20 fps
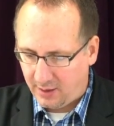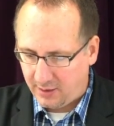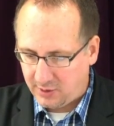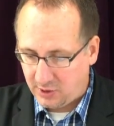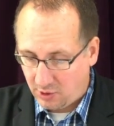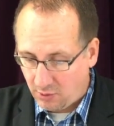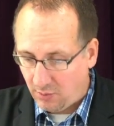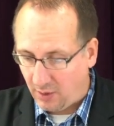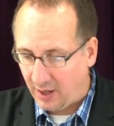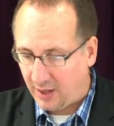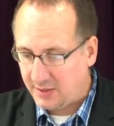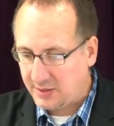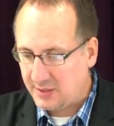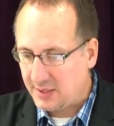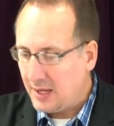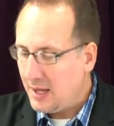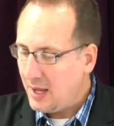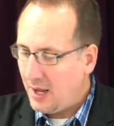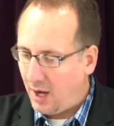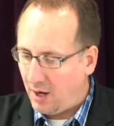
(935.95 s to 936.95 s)
to us
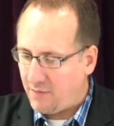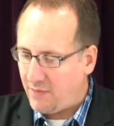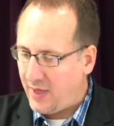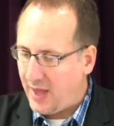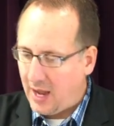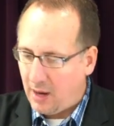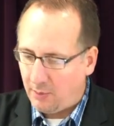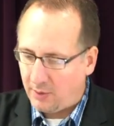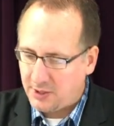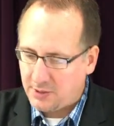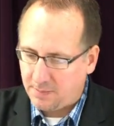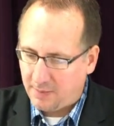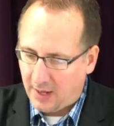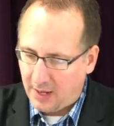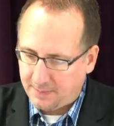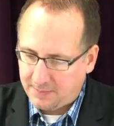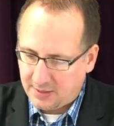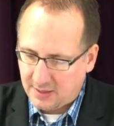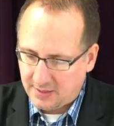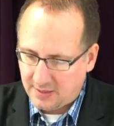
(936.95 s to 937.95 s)
of that which
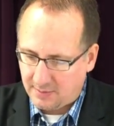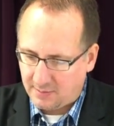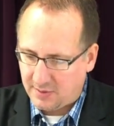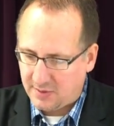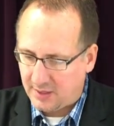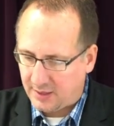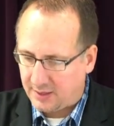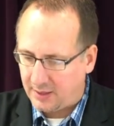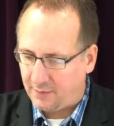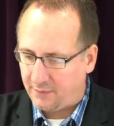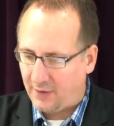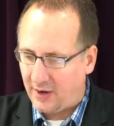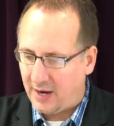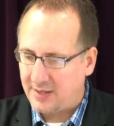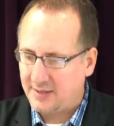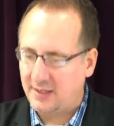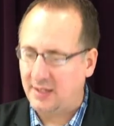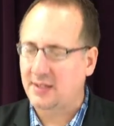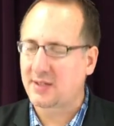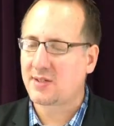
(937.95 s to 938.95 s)
baptism
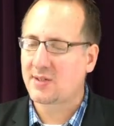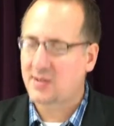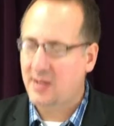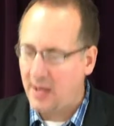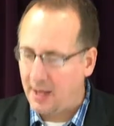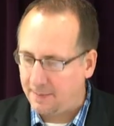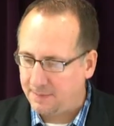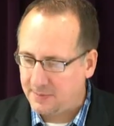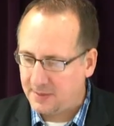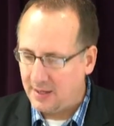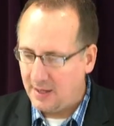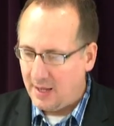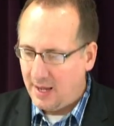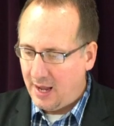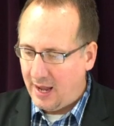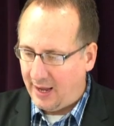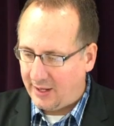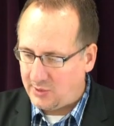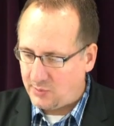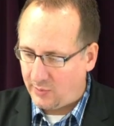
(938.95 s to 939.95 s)
signifies, except
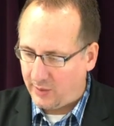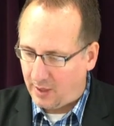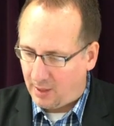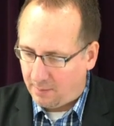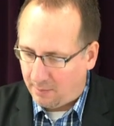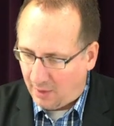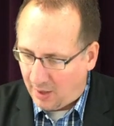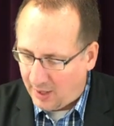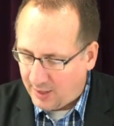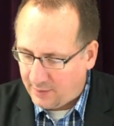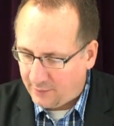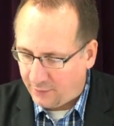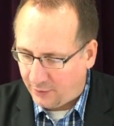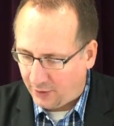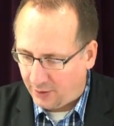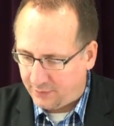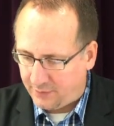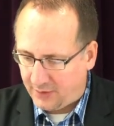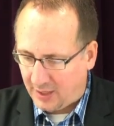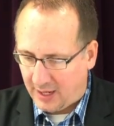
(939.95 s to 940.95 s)
as we are mindful
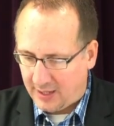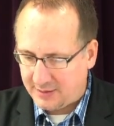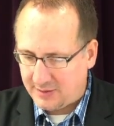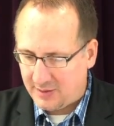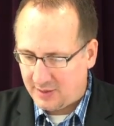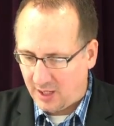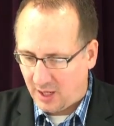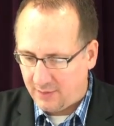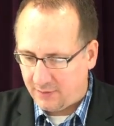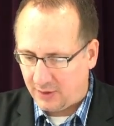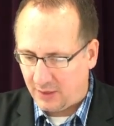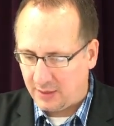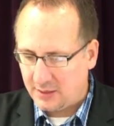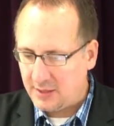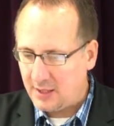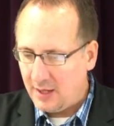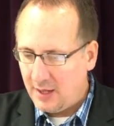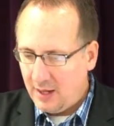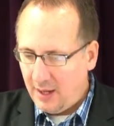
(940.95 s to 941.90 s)
of God's covenant,